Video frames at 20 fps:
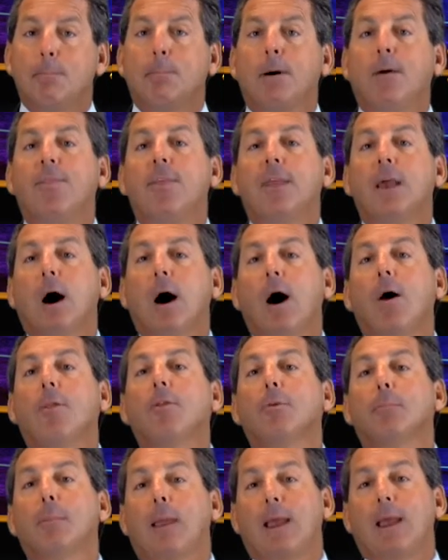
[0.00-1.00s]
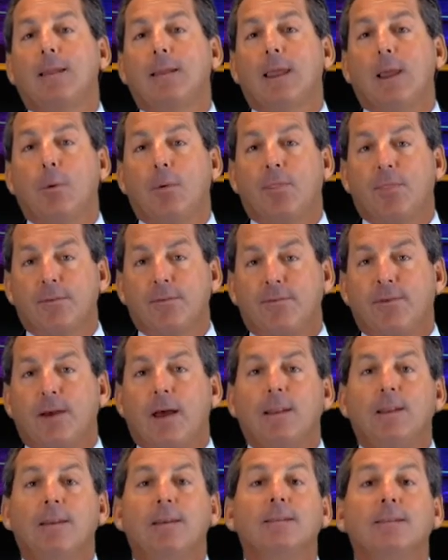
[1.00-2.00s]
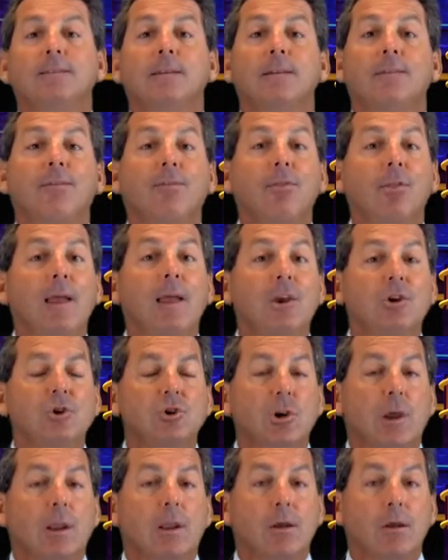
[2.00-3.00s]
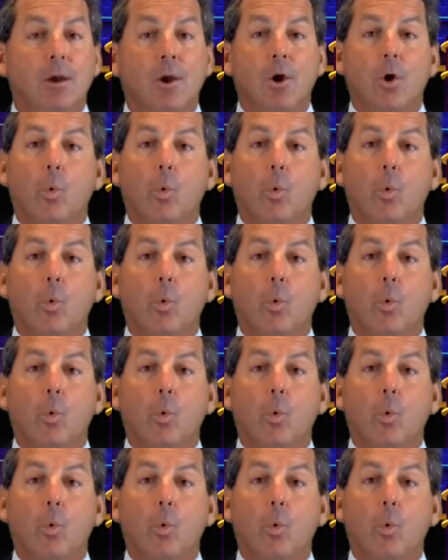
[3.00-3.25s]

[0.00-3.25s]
but the other mandate with the Fed is inflation,